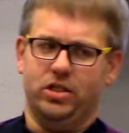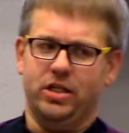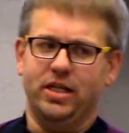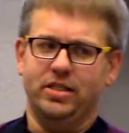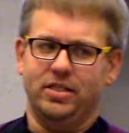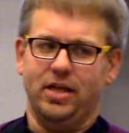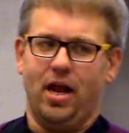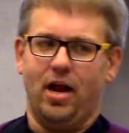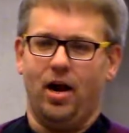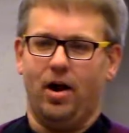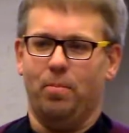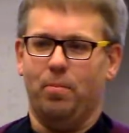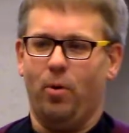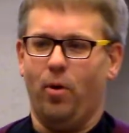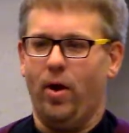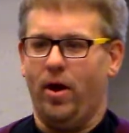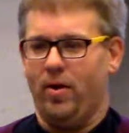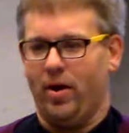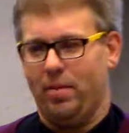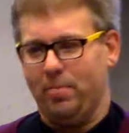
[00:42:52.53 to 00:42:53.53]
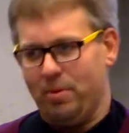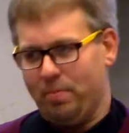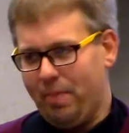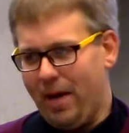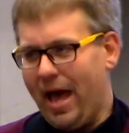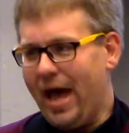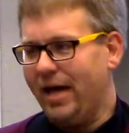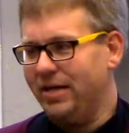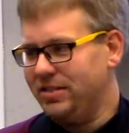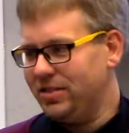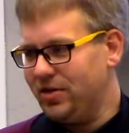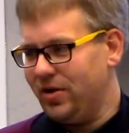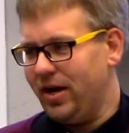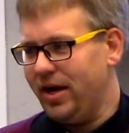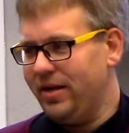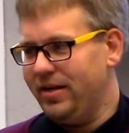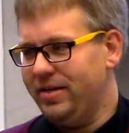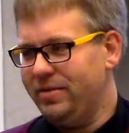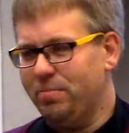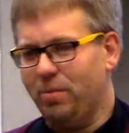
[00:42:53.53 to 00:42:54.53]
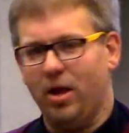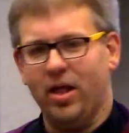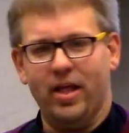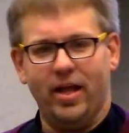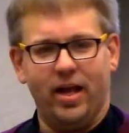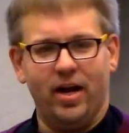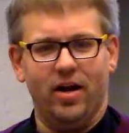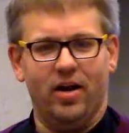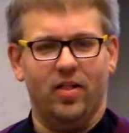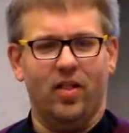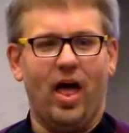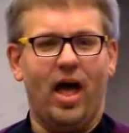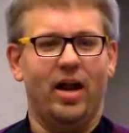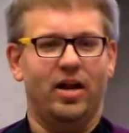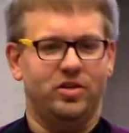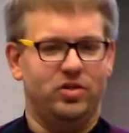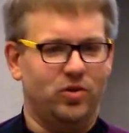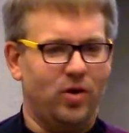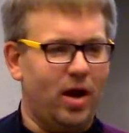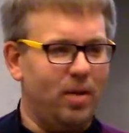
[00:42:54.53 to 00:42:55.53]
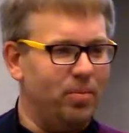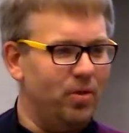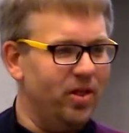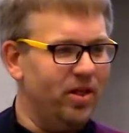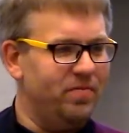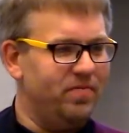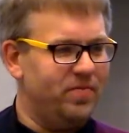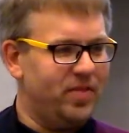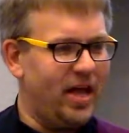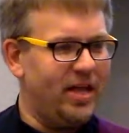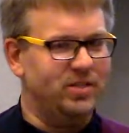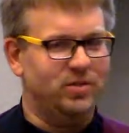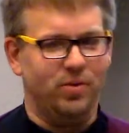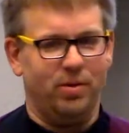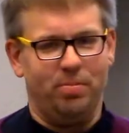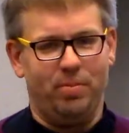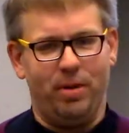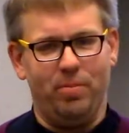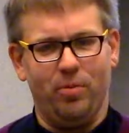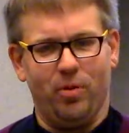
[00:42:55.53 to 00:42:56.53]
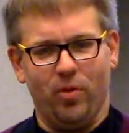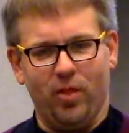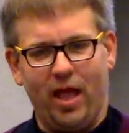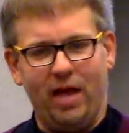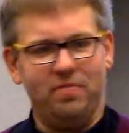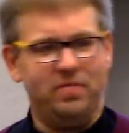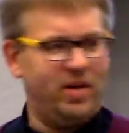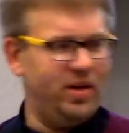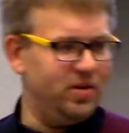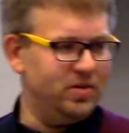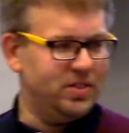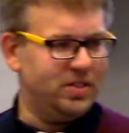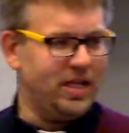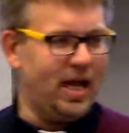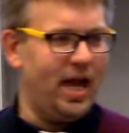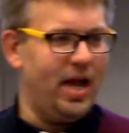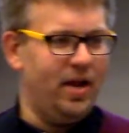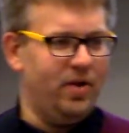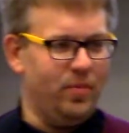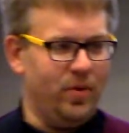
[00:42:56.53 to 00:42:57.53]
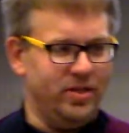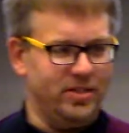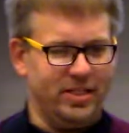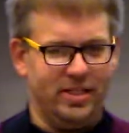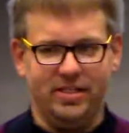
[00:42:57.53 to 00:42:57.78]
That's not our point. I'm a pastor. I'd probably get in a lot of trouble if that's what people left here saying was.